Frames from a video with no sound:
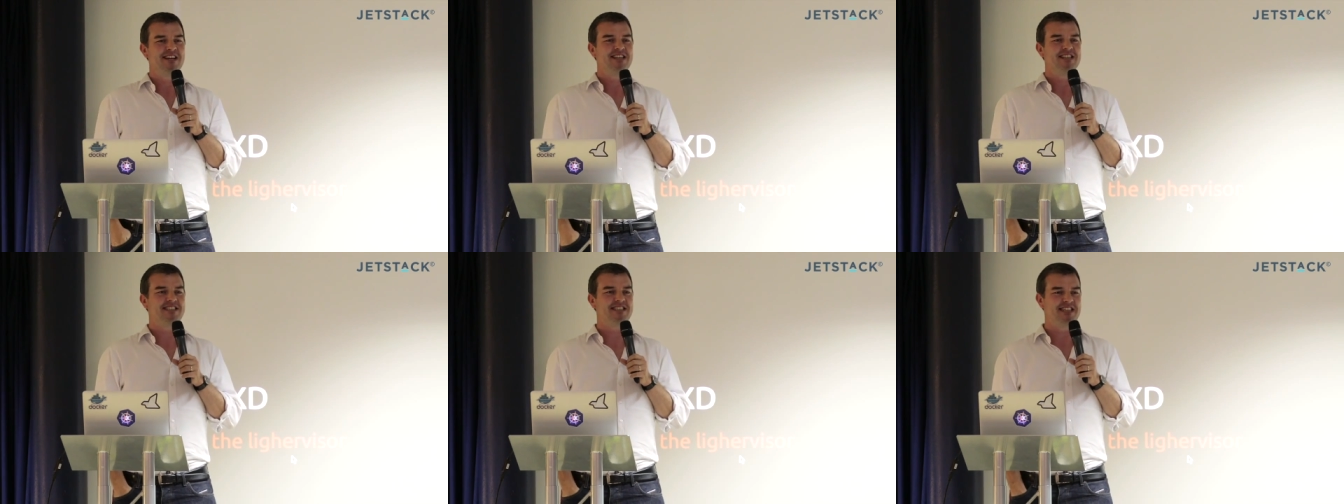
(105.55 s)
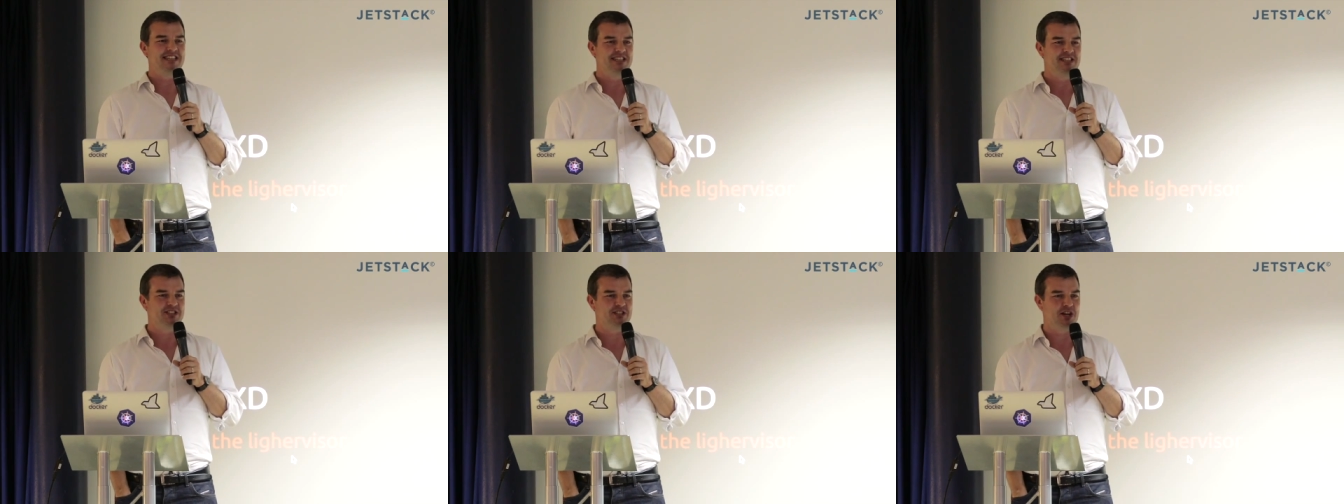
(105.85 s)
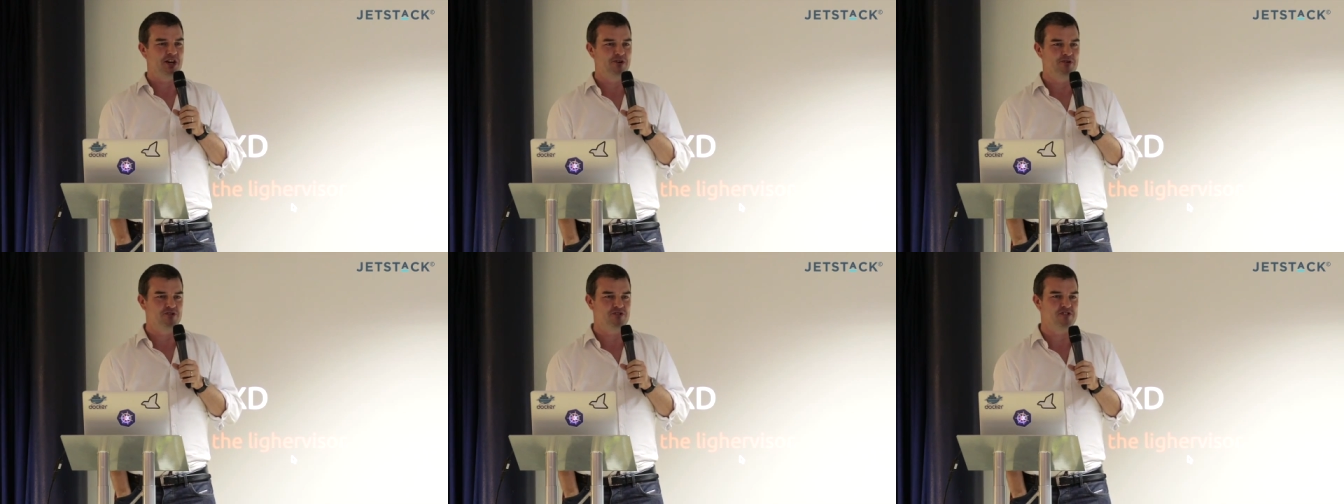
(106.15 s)
seen
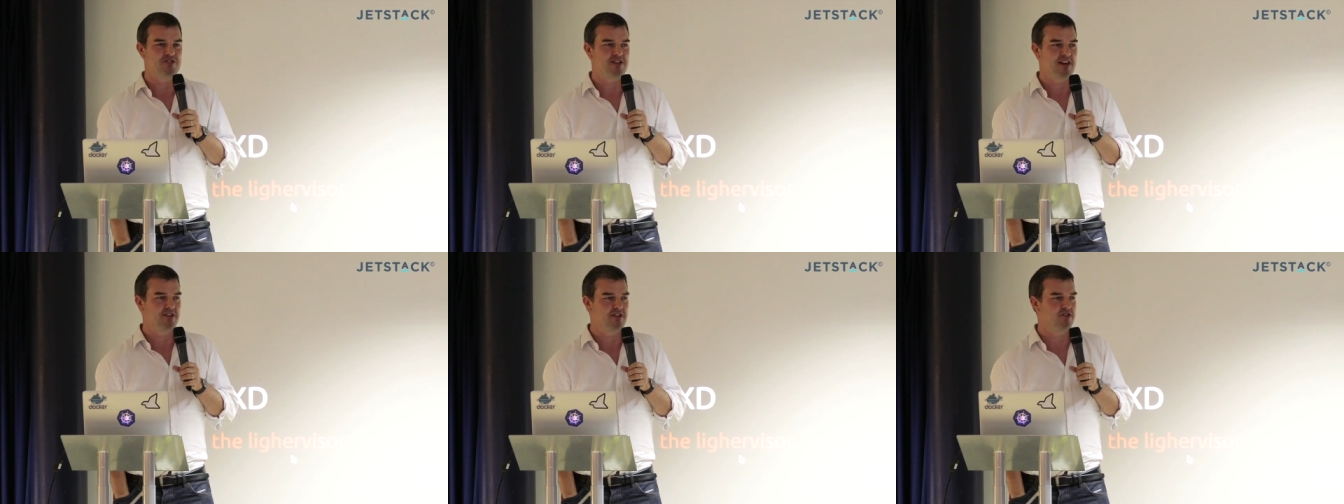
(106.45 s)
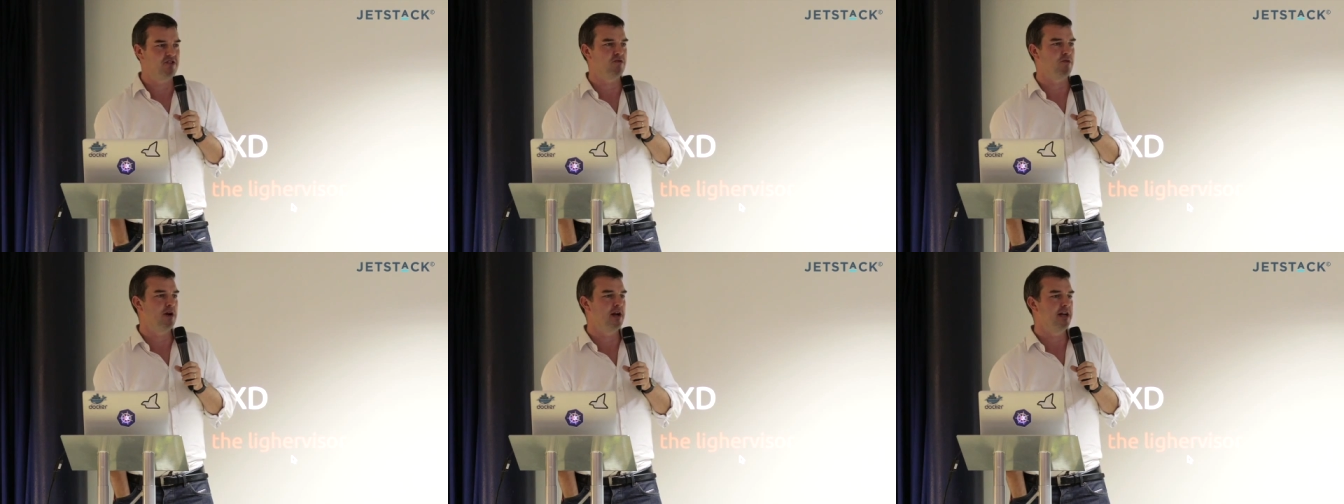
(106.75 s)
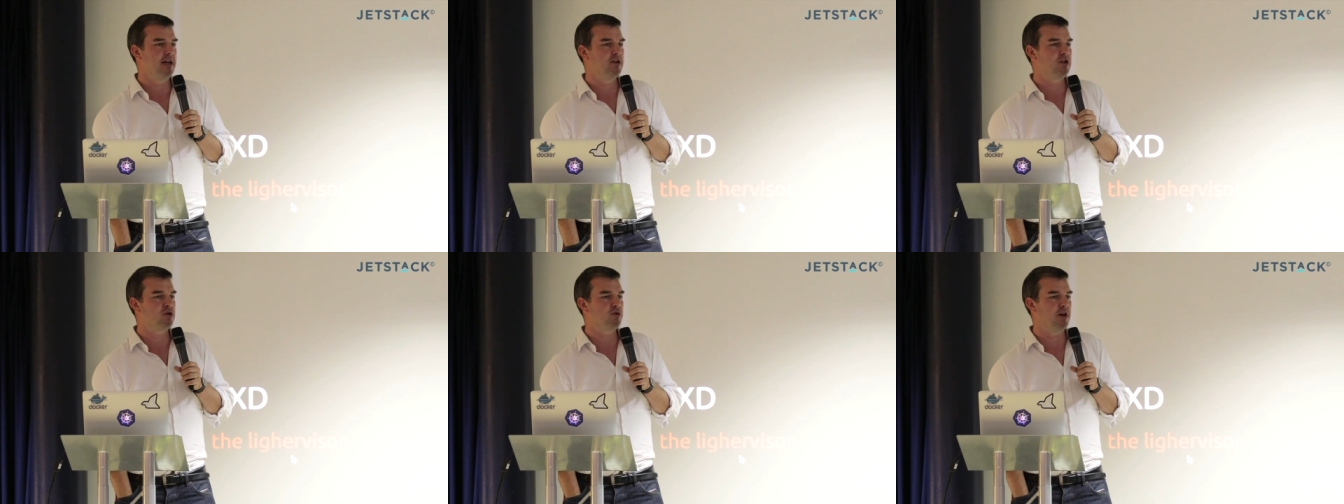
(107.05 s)
zones, and said, this is
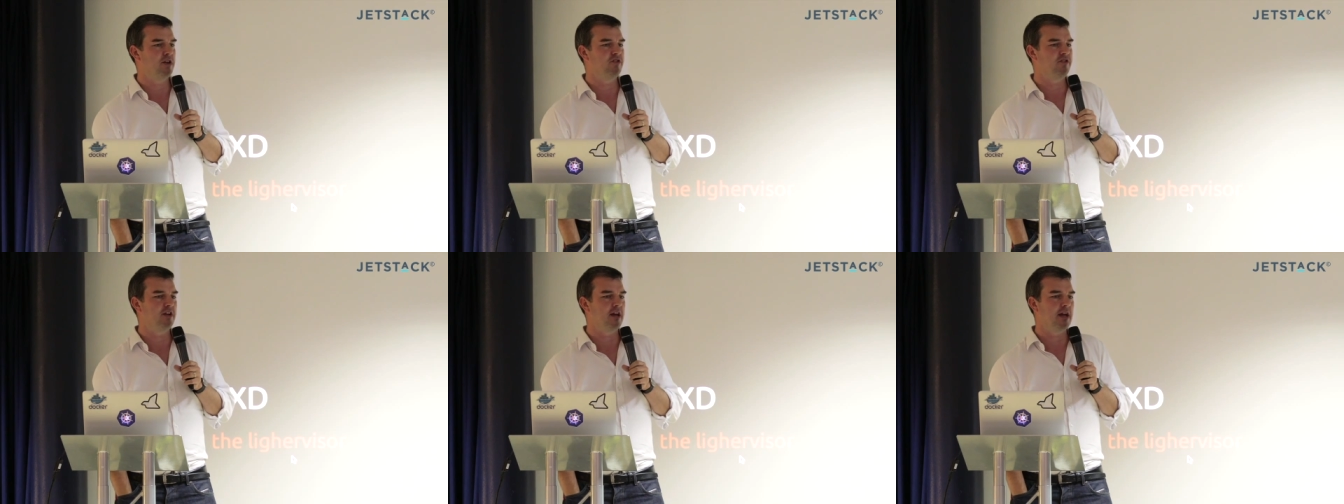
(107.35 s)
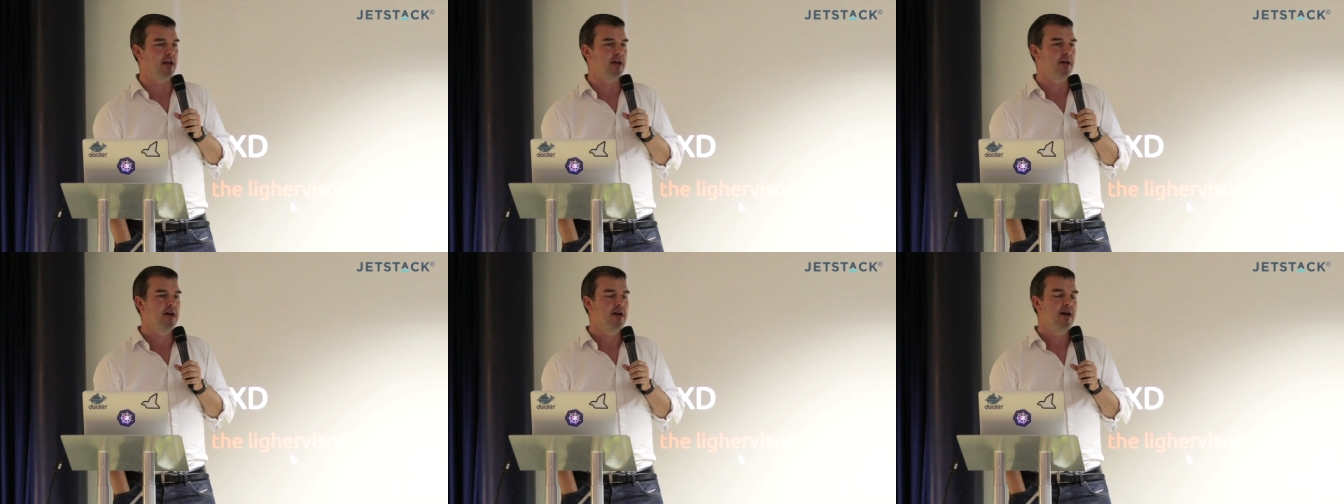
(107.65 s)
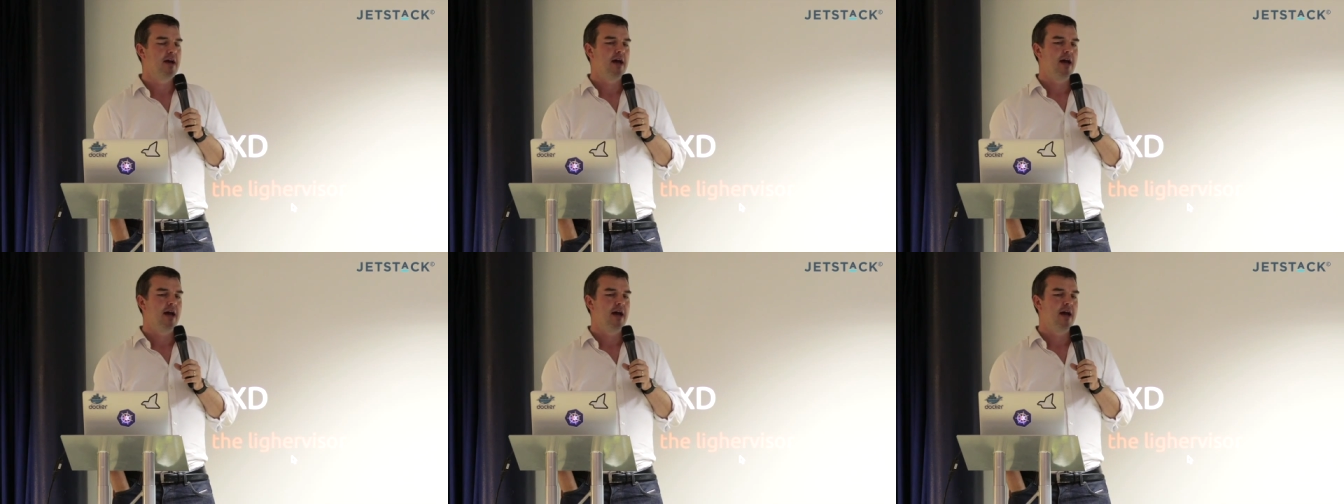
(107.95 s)
really interesting.